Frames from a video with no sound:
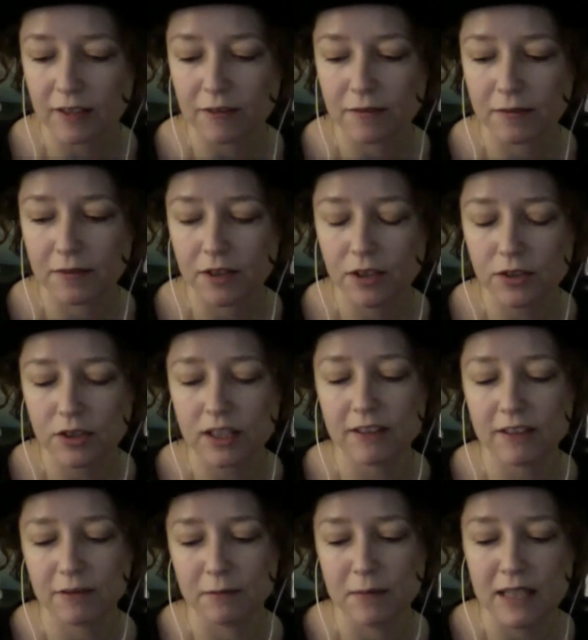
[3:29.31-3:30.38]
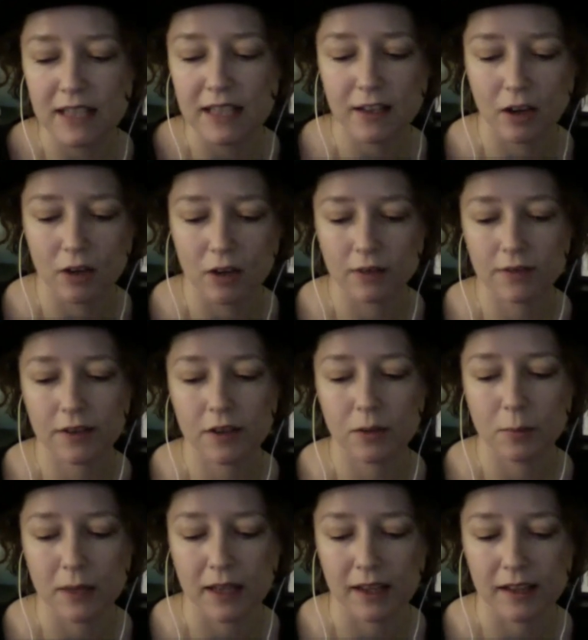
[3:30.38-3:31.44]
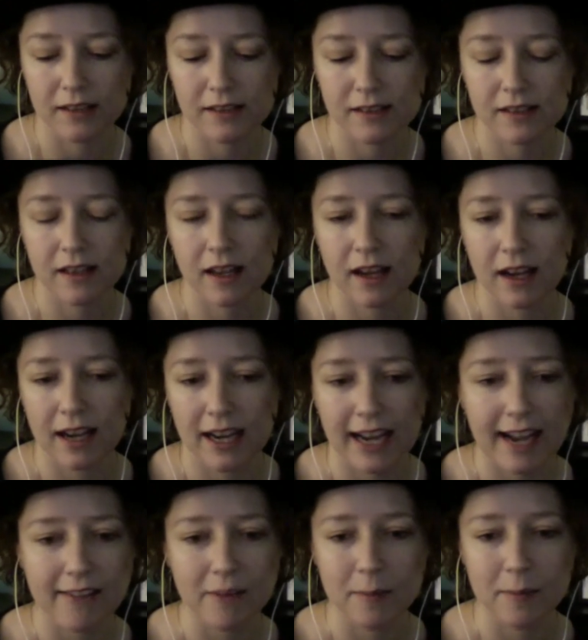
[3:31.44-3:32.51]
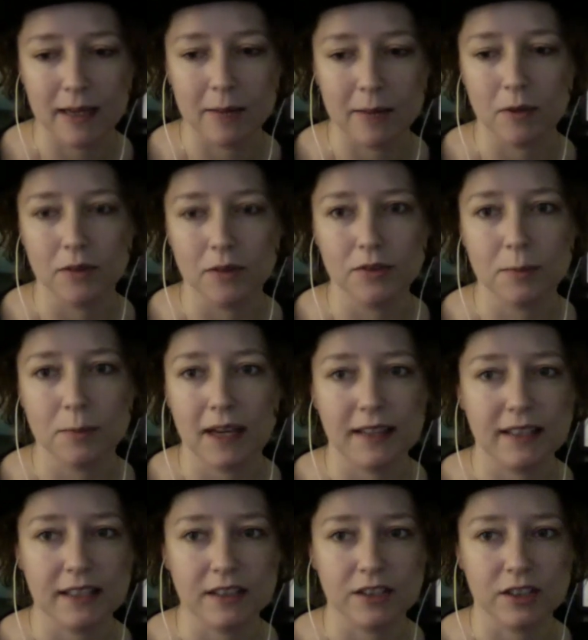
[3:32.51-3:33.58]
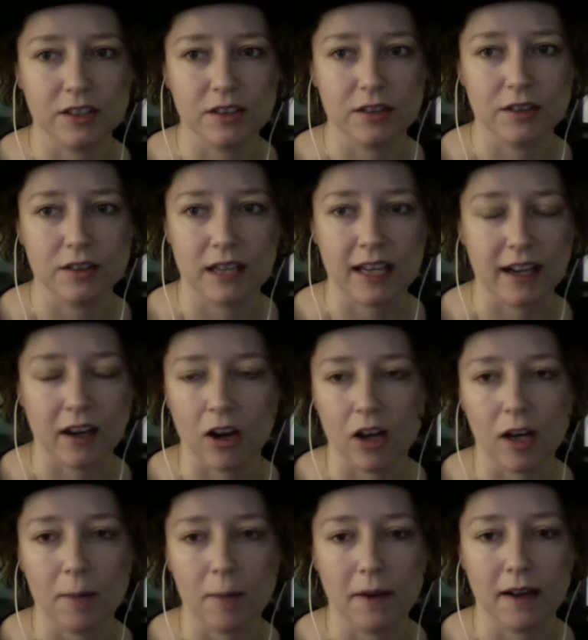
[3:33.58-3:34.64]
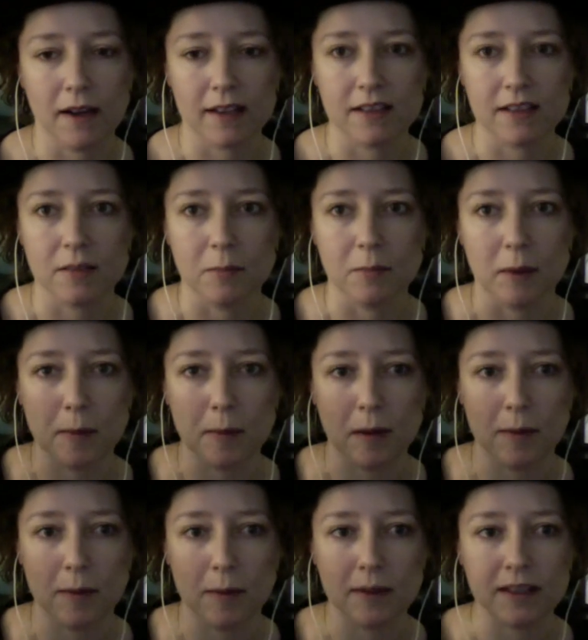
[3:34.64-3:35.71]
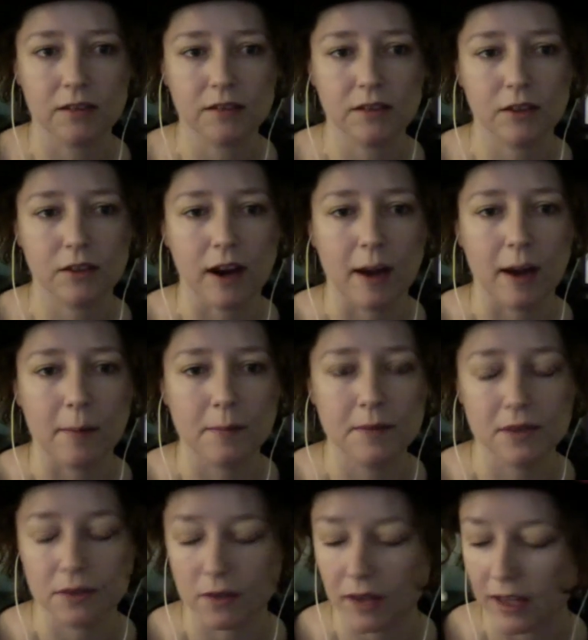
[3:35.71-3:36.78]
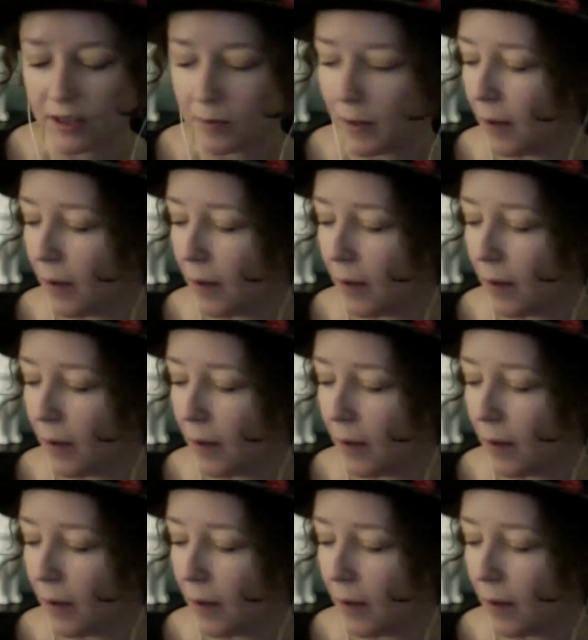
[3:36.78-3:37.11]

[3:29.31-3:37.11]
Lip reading: You should give me an overview because I haven't been able to pay attention to get caught up on it because of my plumbing crap. So catch me up.